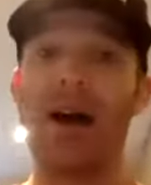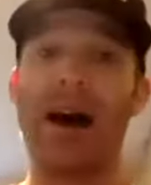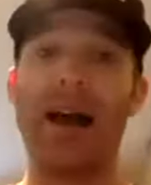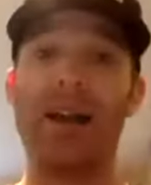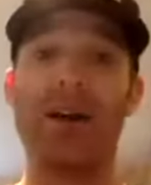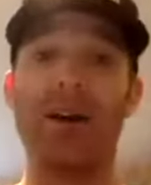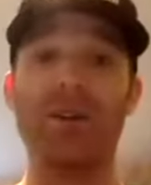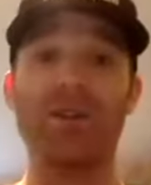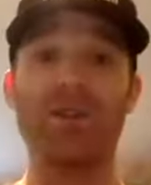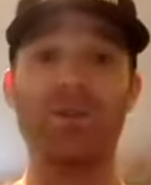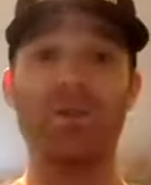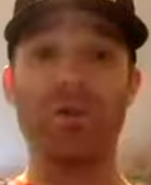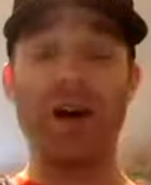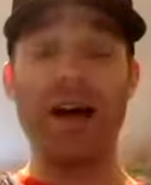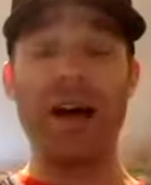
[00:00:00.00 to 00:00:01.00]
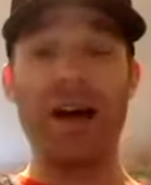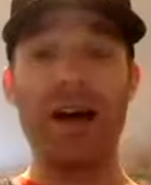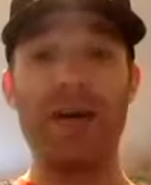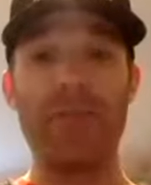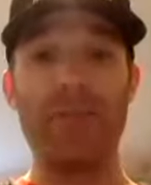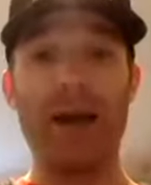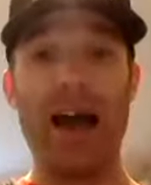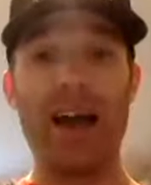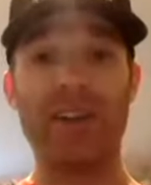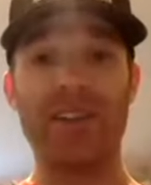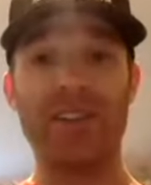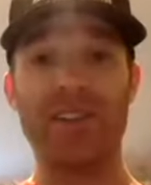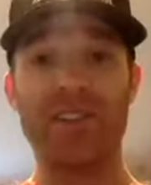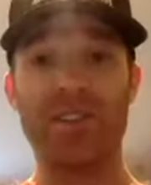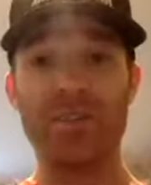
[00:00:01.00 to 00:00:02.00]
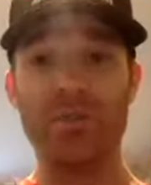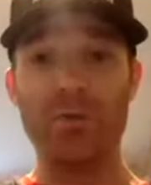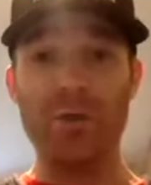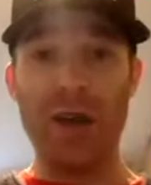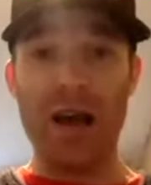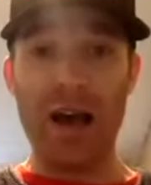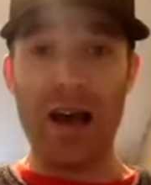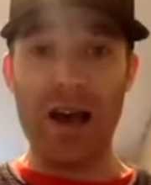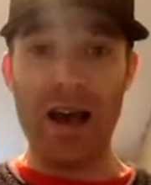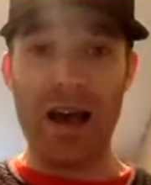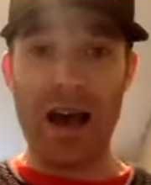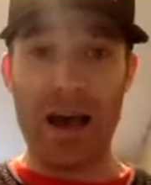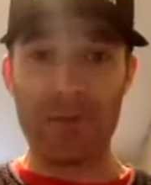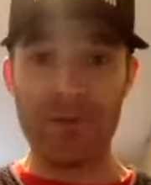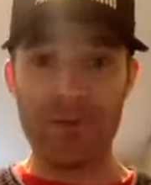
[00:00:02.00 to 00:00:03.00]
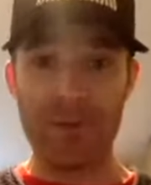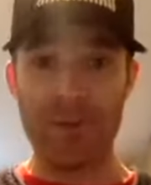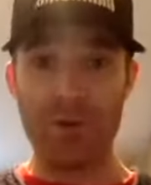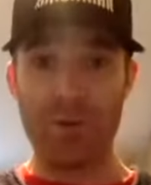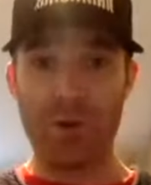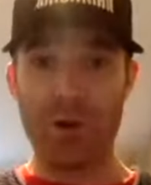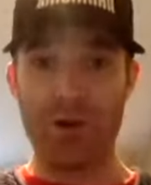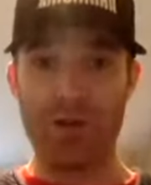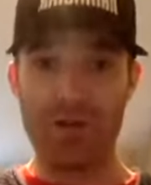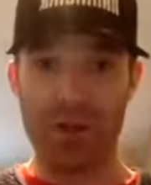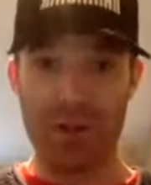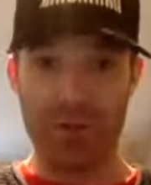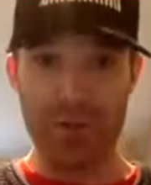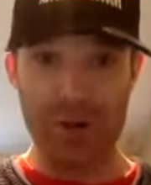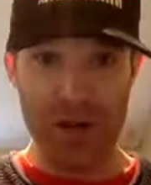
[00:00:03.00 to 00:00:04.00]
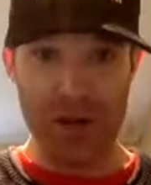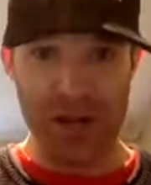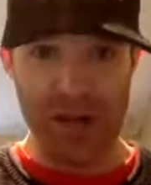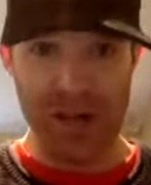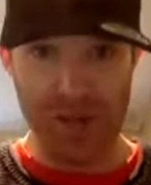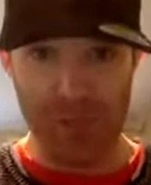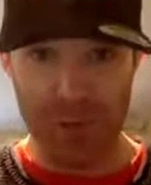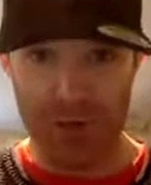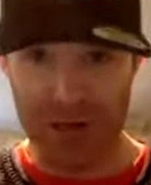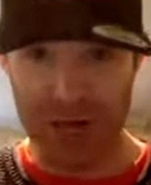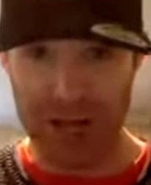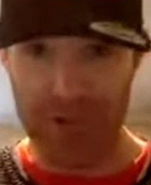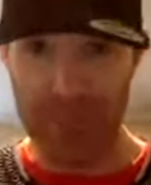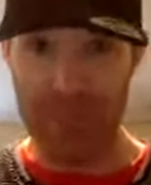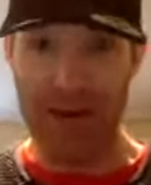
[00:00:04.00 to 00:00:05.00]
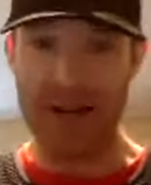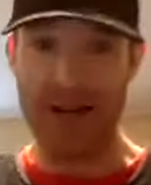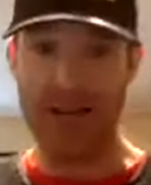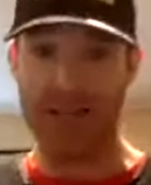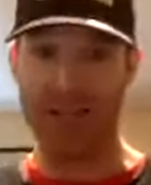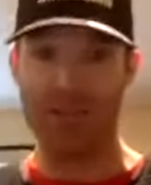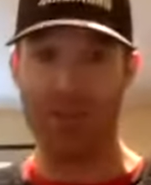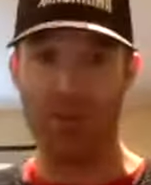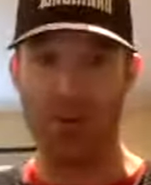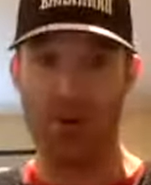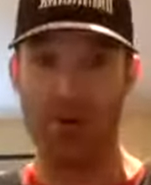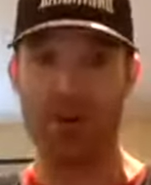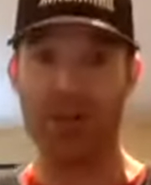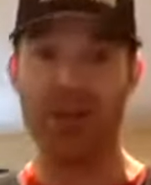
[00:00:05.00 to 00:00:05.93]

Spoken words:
and also access to absolutely wonderful community where you get plenty of support